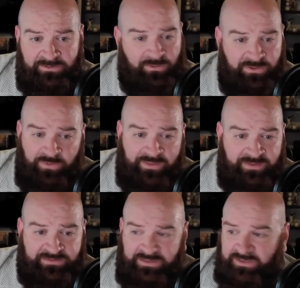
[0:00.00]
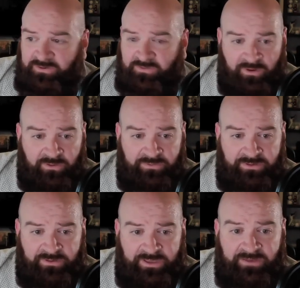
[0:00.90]
The only way this league can
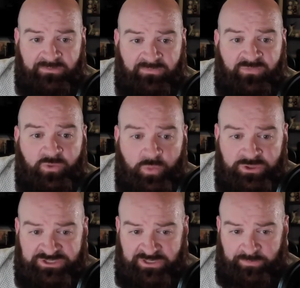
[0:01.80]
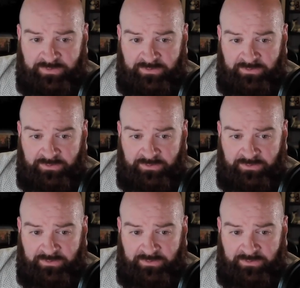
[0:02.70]
grow in viewership